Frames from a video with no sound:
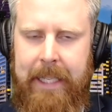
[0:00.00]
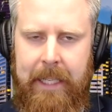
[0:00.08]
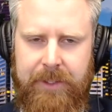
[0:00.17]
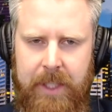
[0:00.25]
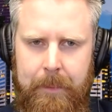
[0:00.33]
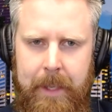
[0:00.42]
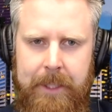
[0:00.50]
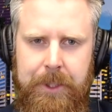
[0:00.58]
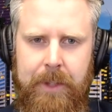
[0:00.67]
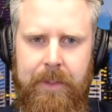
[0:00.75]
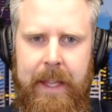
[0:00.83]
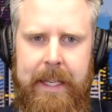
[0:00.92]
as I
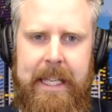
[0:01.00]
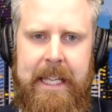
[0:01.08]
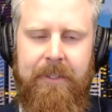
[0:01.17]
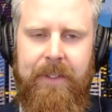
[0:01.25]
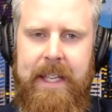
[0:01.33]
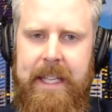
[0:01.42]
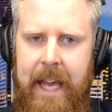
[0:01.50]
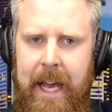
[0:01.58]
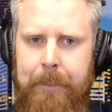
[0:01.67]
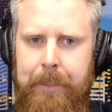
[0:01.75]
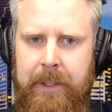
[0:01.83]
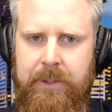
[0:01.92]
mentioned, that if he
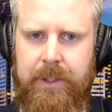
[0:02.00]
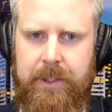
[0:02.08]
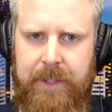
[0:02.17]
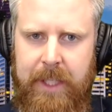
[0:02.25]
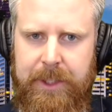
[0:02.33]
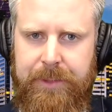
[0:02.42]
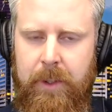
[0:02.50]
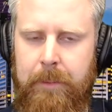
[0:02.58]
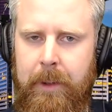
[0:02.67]
had been successful